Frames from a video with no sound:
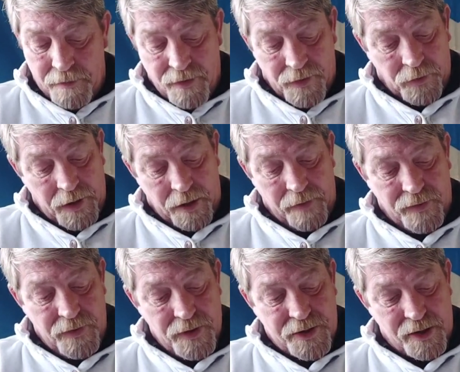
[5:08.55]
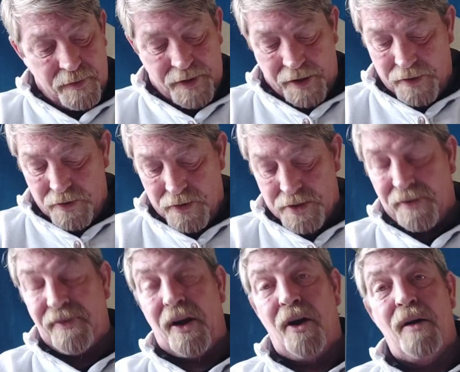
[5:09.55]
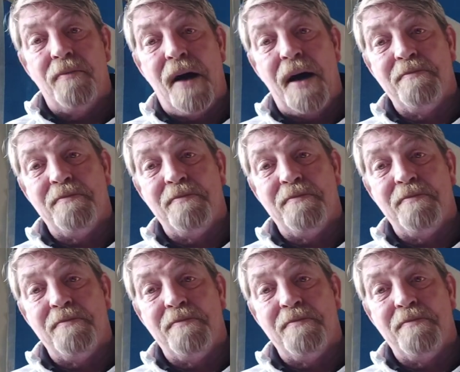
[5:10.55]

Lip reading: moving on to review some of the news from